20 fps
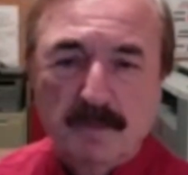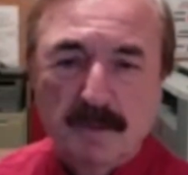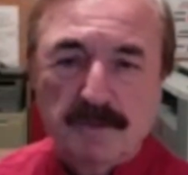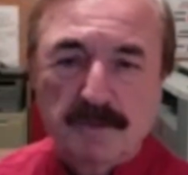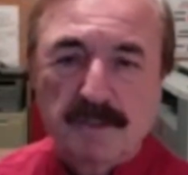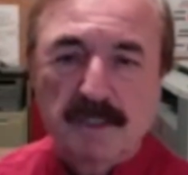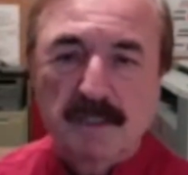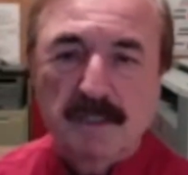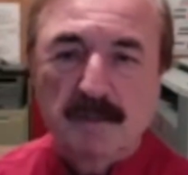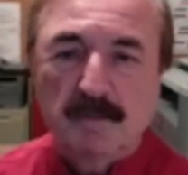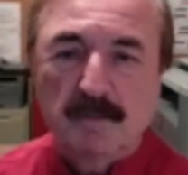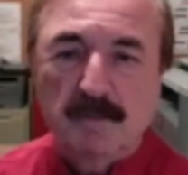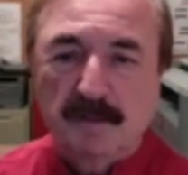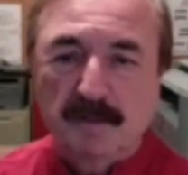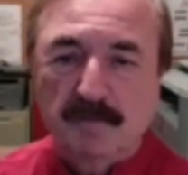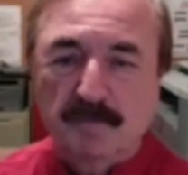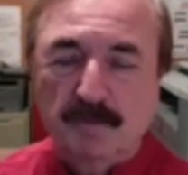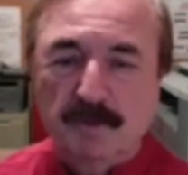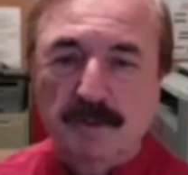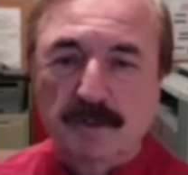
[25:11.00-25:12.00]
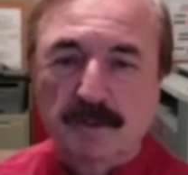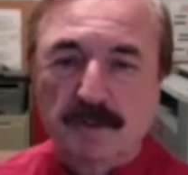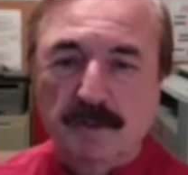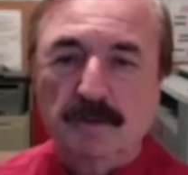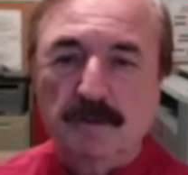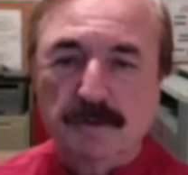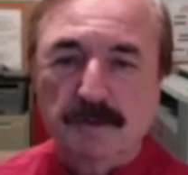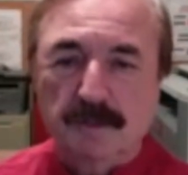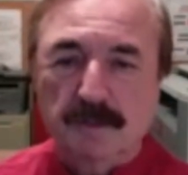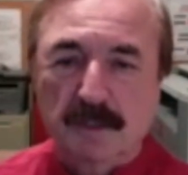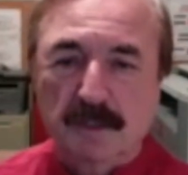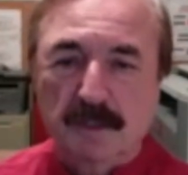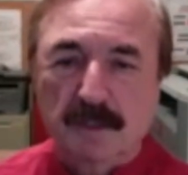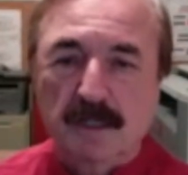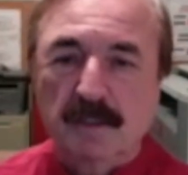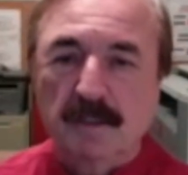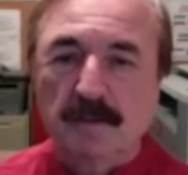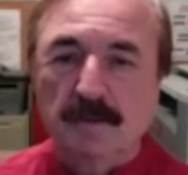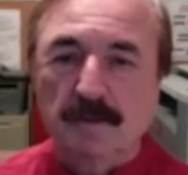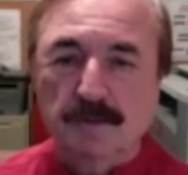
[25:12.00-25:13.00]
people telling me it for years, a
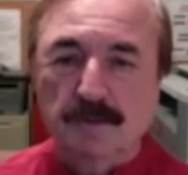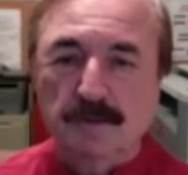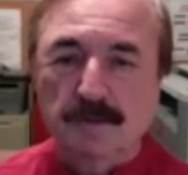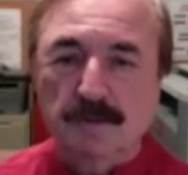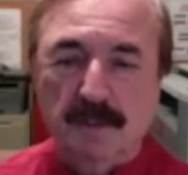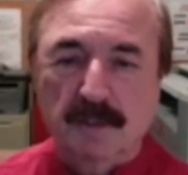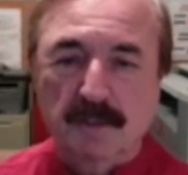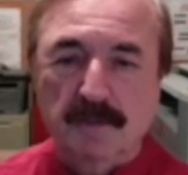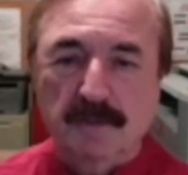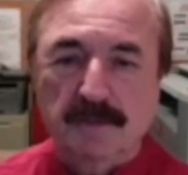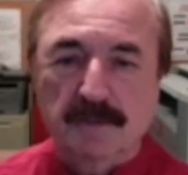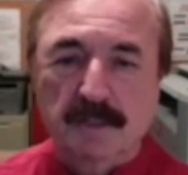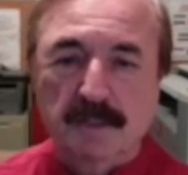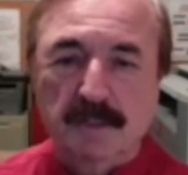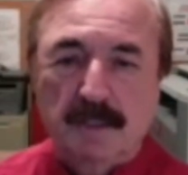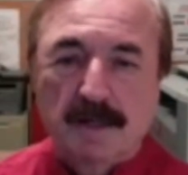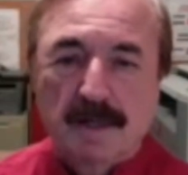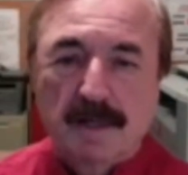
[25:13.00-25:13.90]
lot of years, because